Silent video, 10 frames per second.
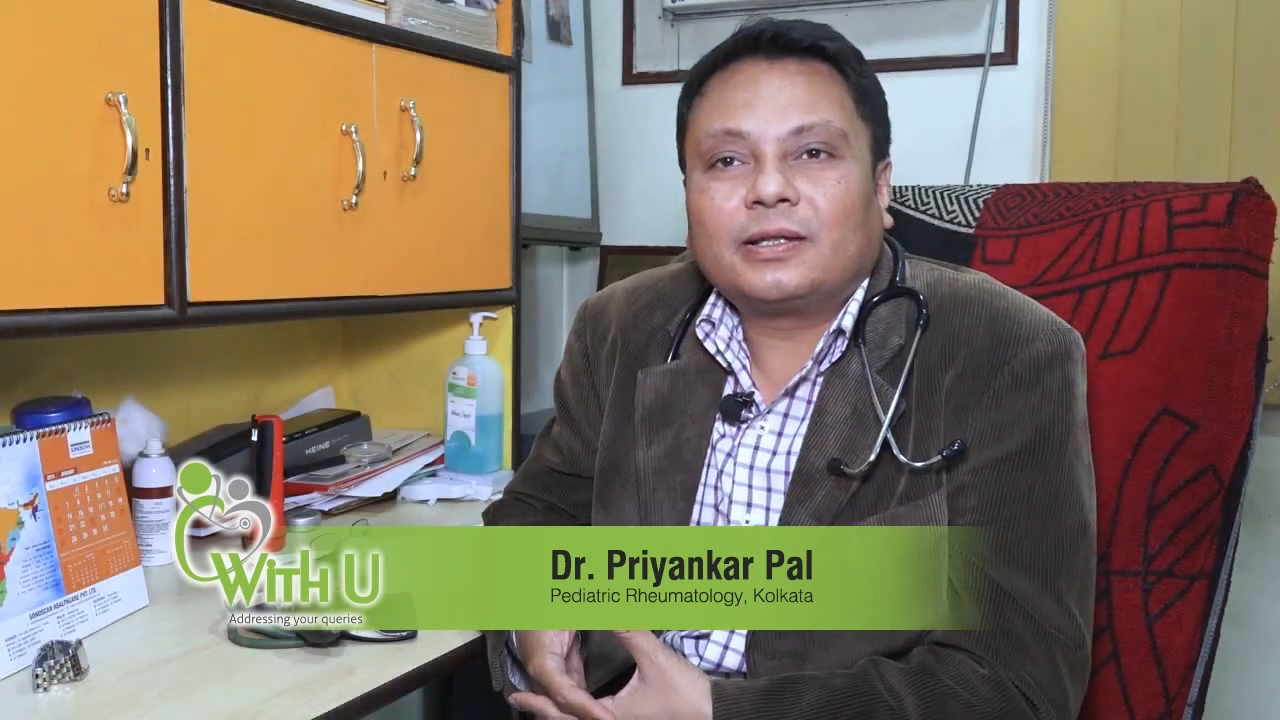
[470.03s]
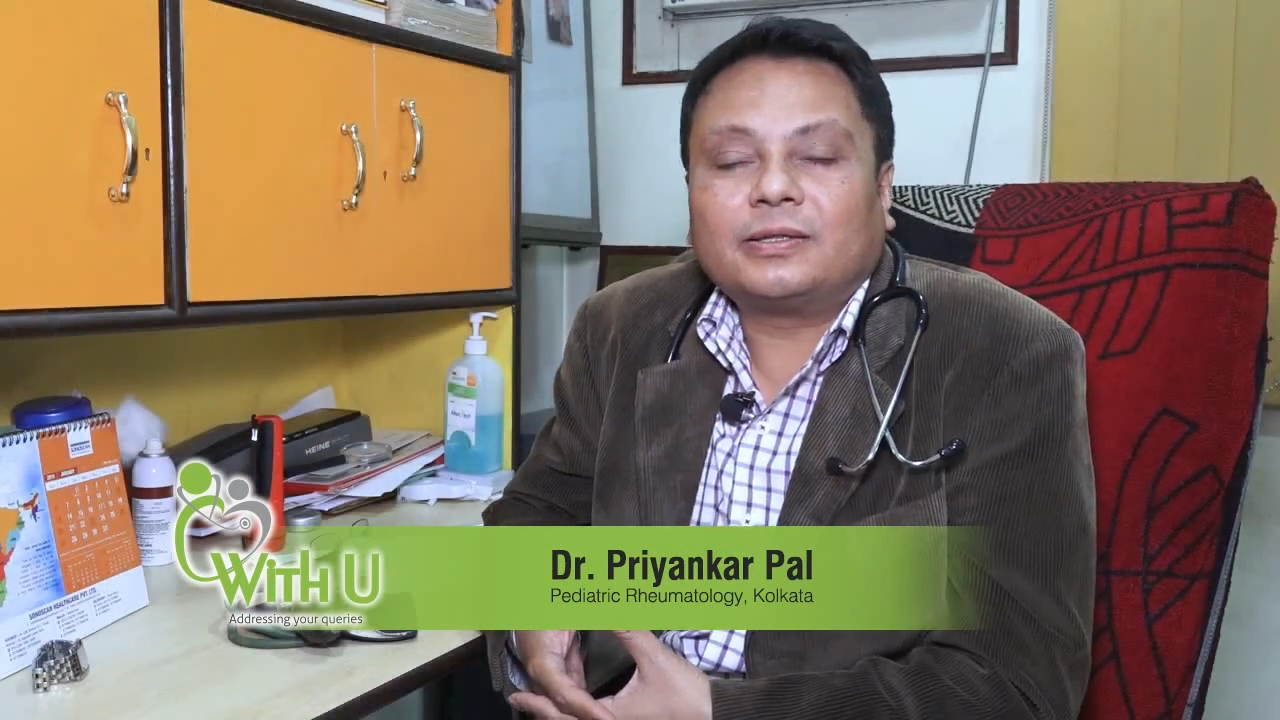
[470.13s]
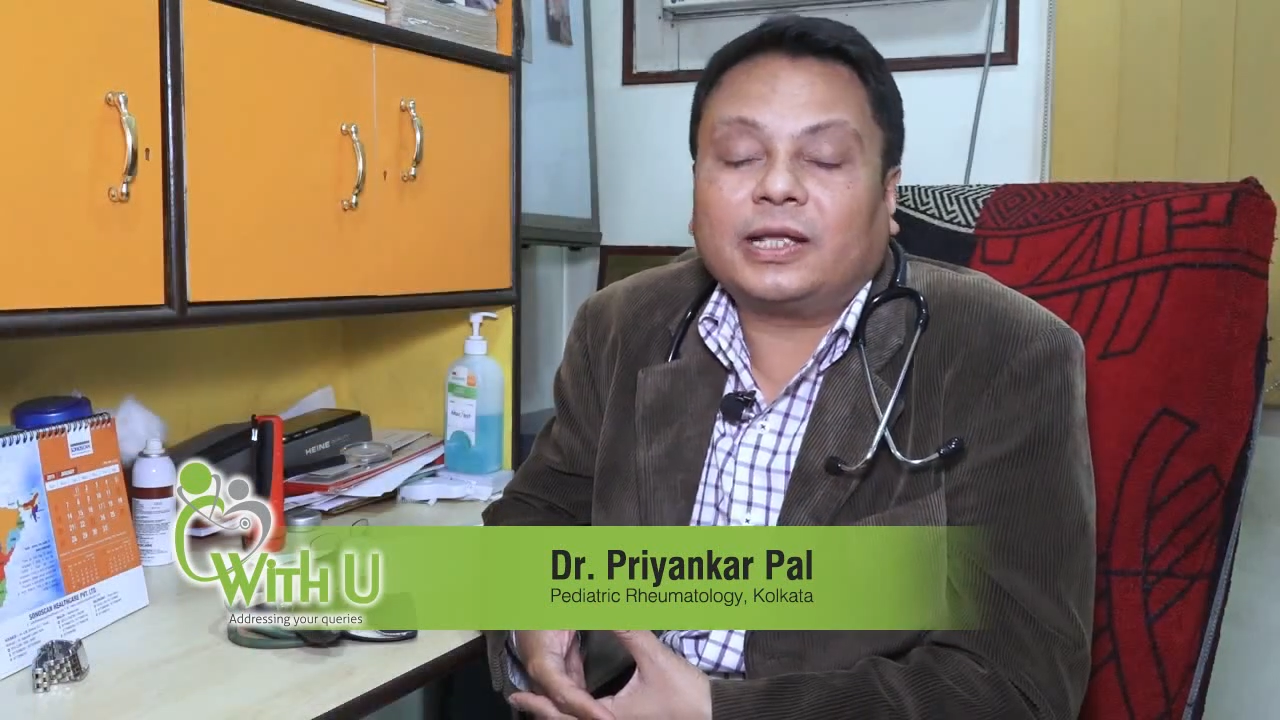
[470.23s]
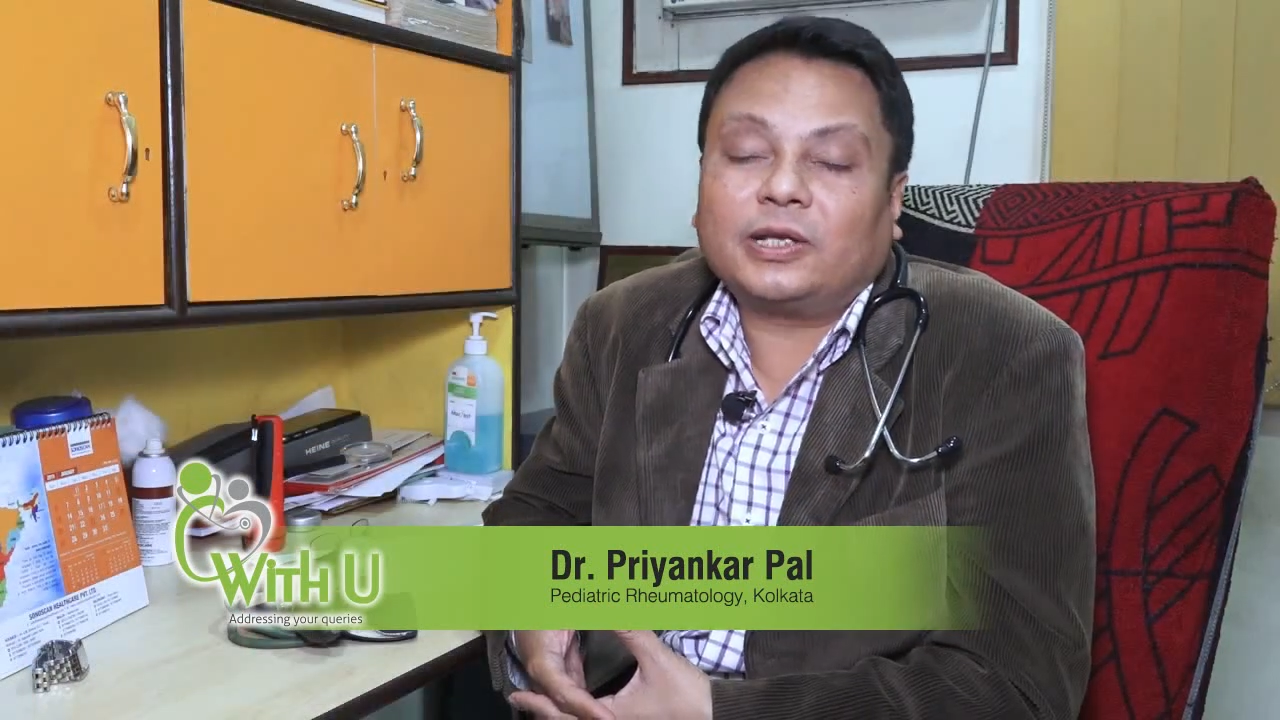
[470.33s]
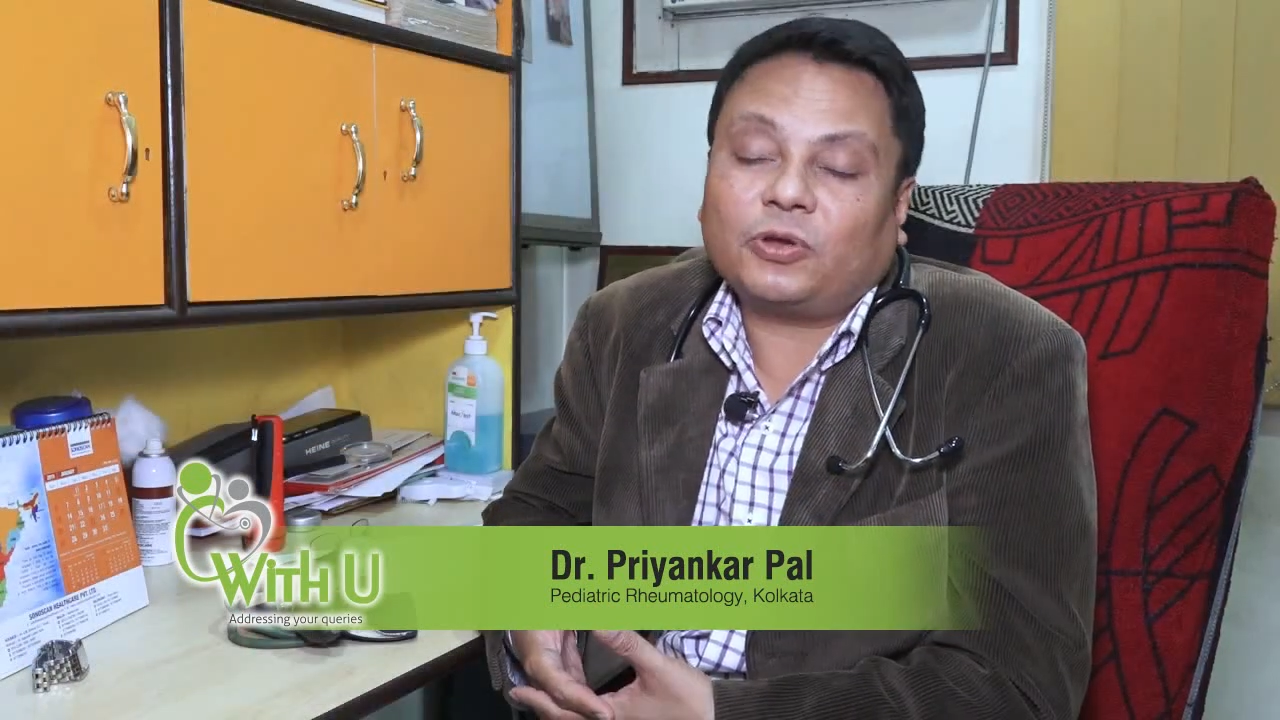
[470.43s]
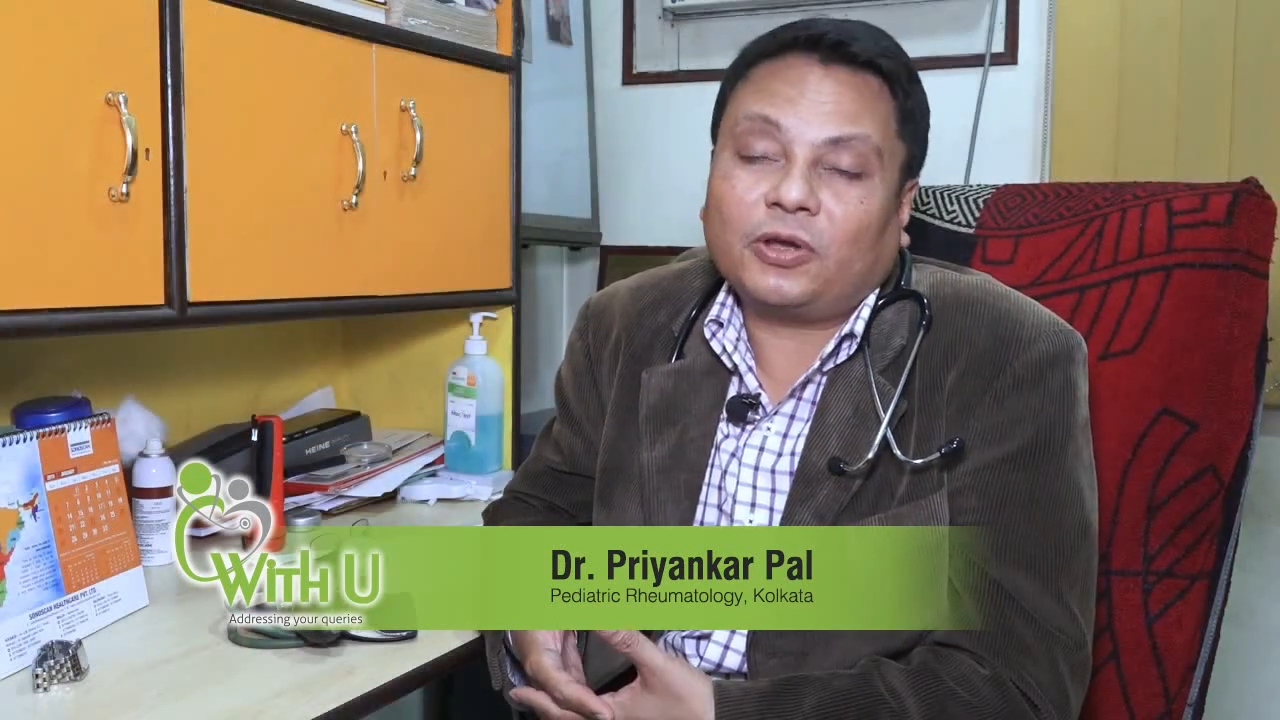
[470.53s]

then you